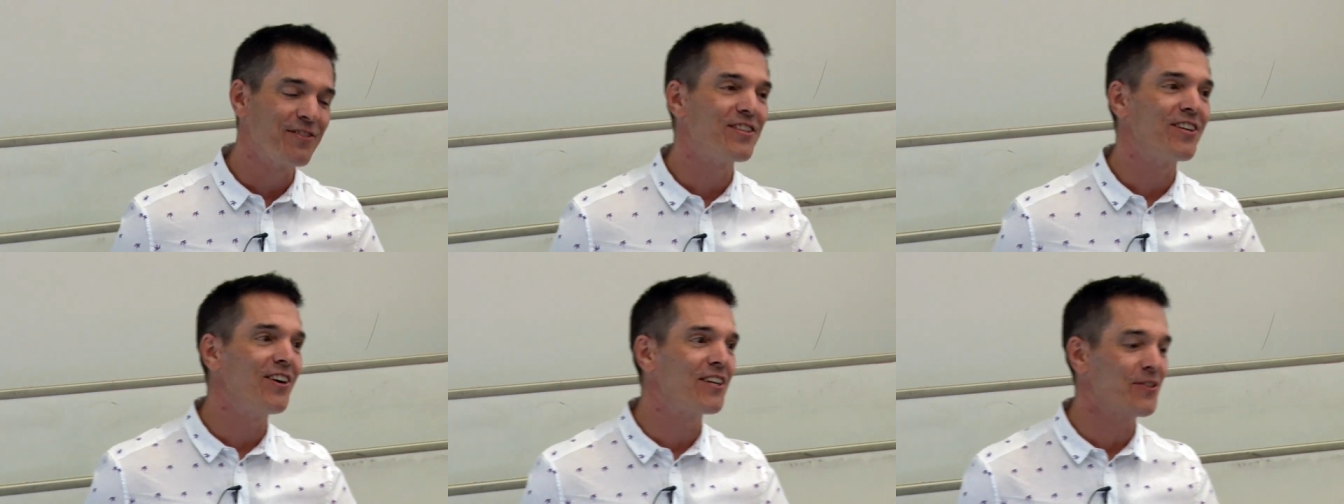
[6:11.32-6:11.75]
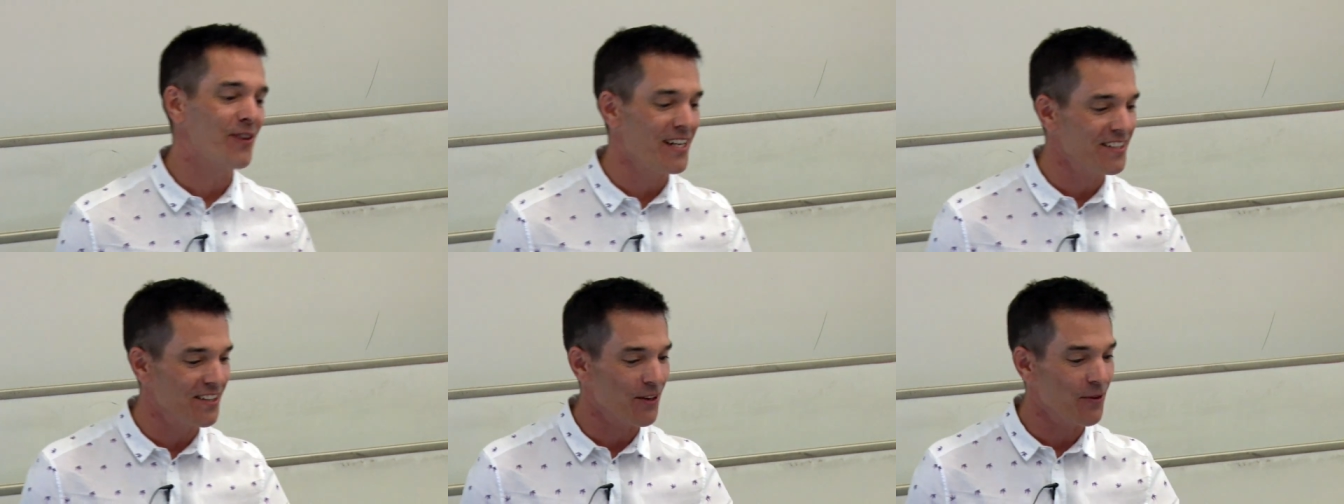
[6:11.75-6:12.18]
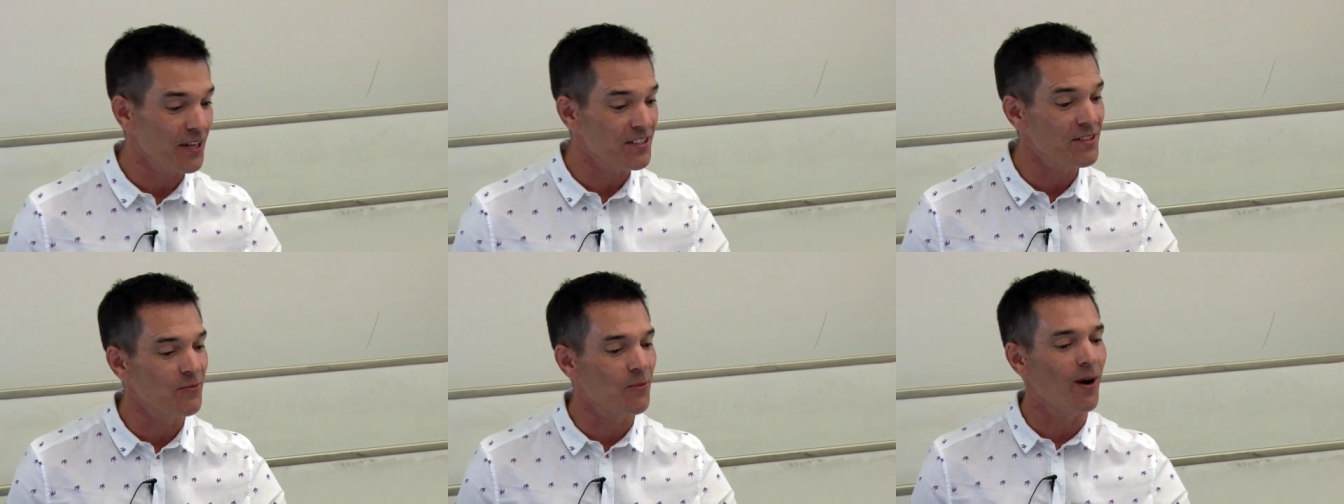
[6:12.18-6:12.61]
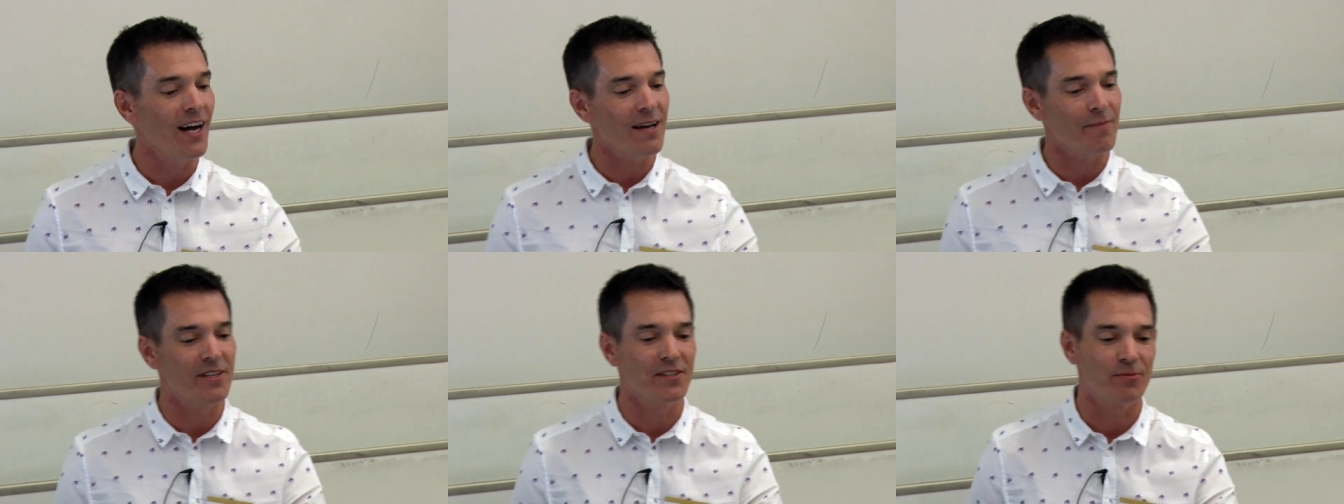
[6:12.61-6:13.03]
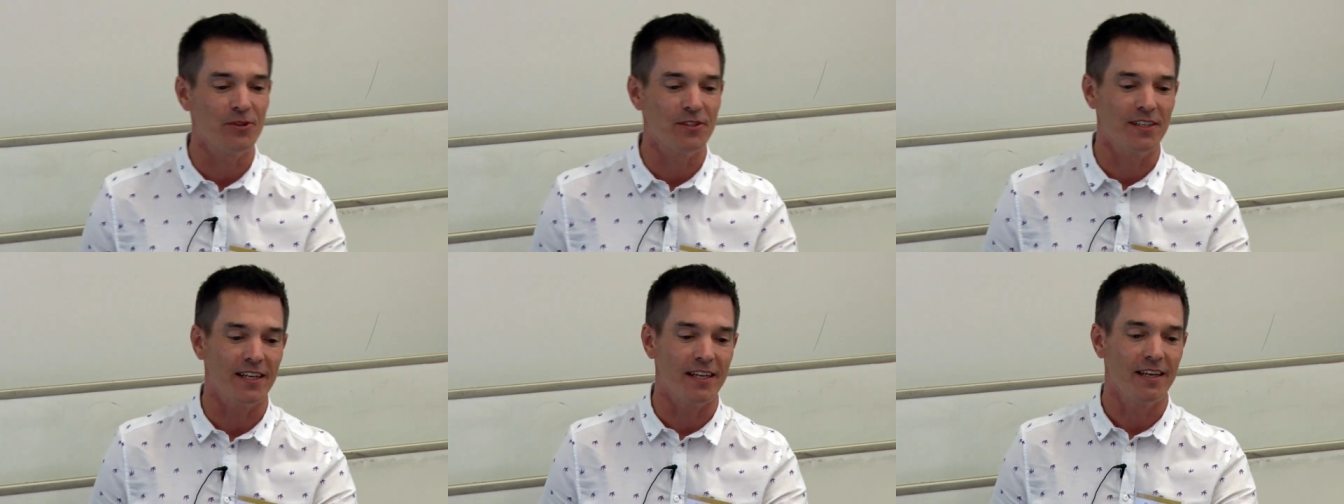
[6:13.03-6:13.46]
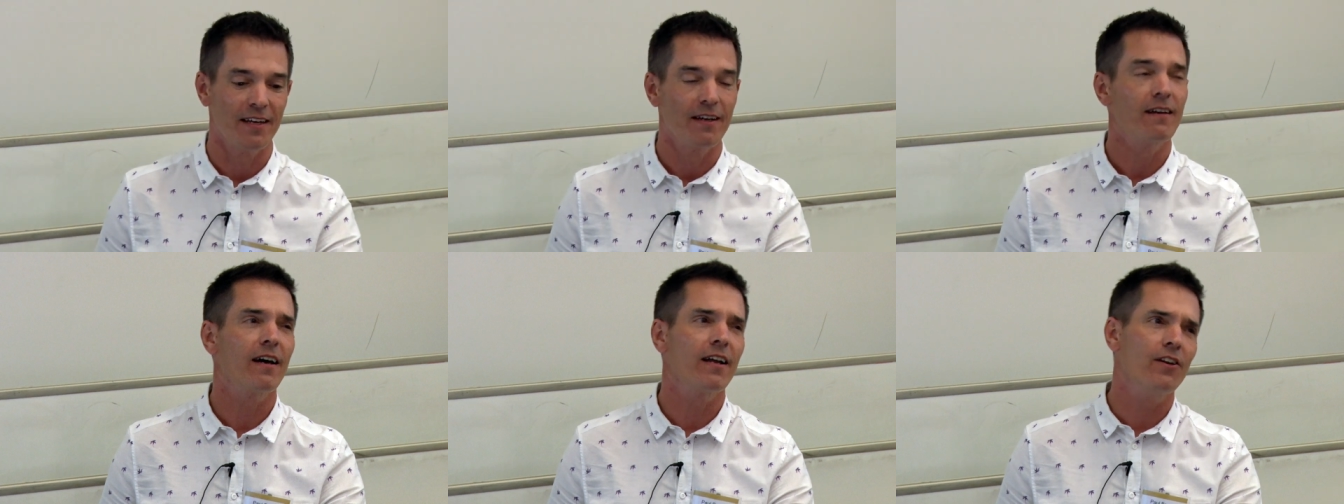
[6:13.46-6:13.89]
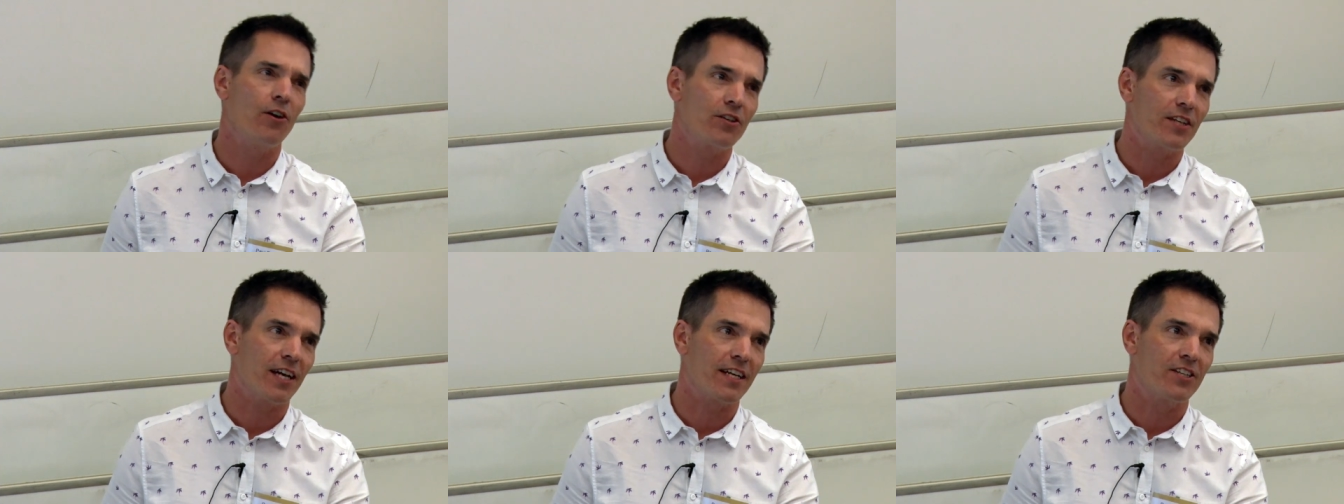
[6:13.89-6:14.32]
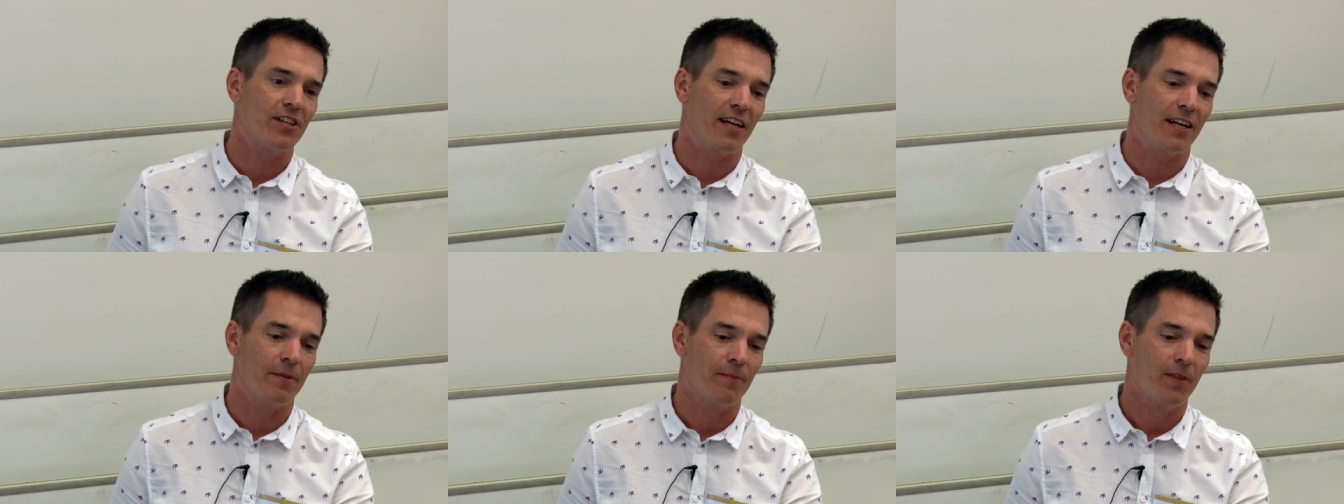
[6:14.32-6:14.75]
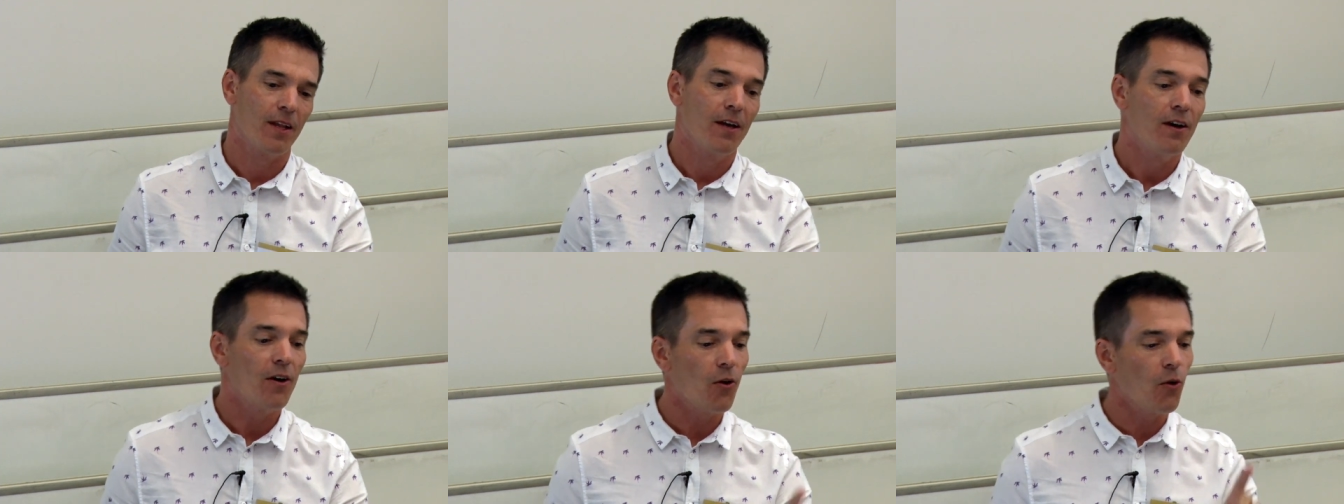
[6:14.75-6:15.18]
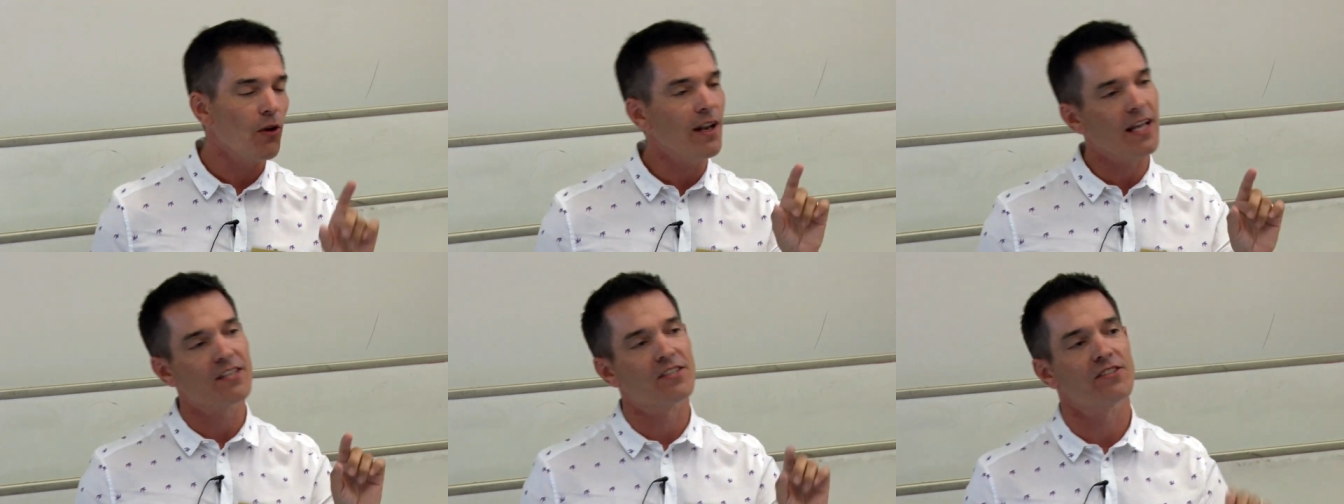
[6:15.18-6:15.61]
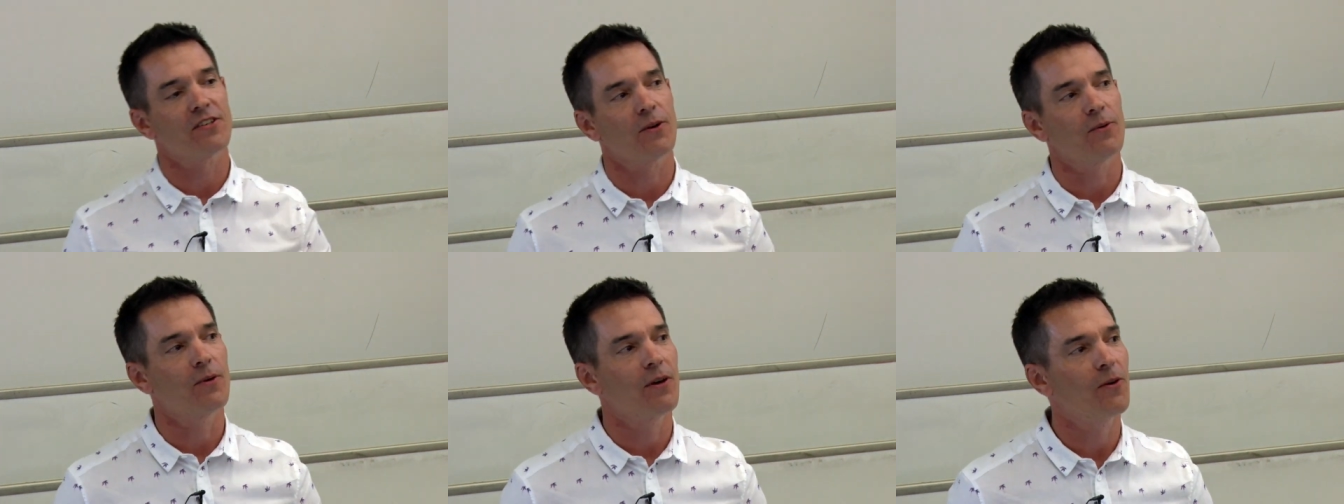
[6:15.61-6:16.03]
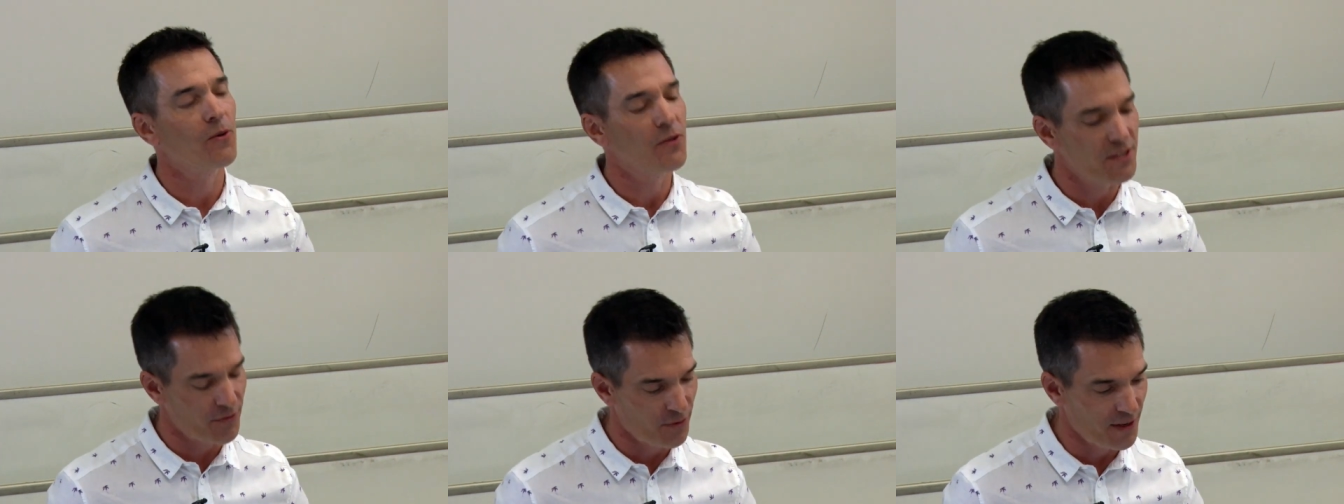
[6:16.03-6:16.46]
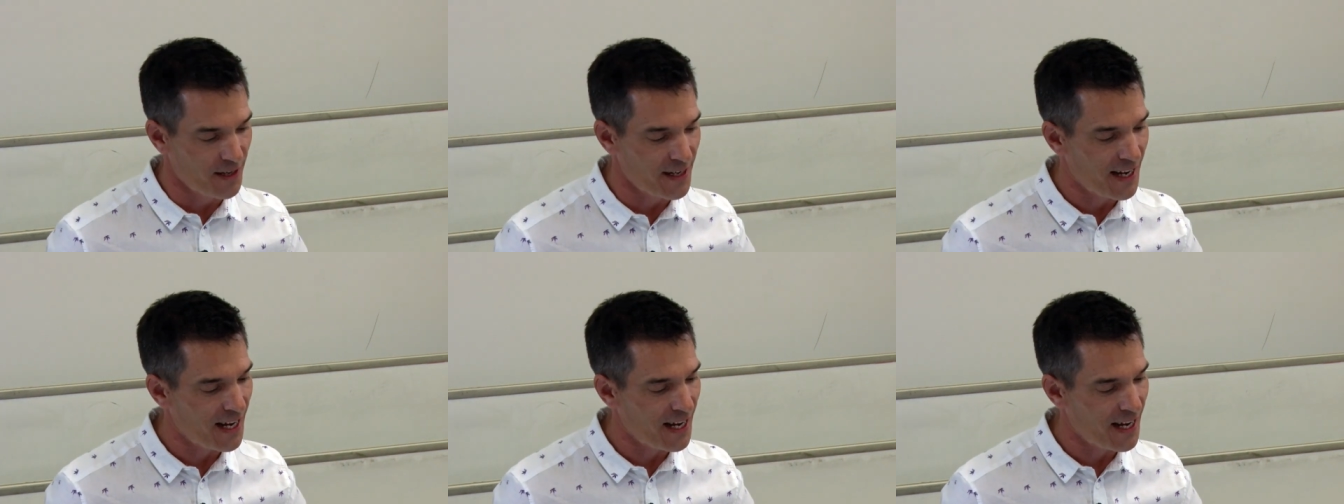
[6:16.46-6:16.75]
I've started to answer the question of why I'm into Bruce Lee and not Jackie Chan or less so, or differently.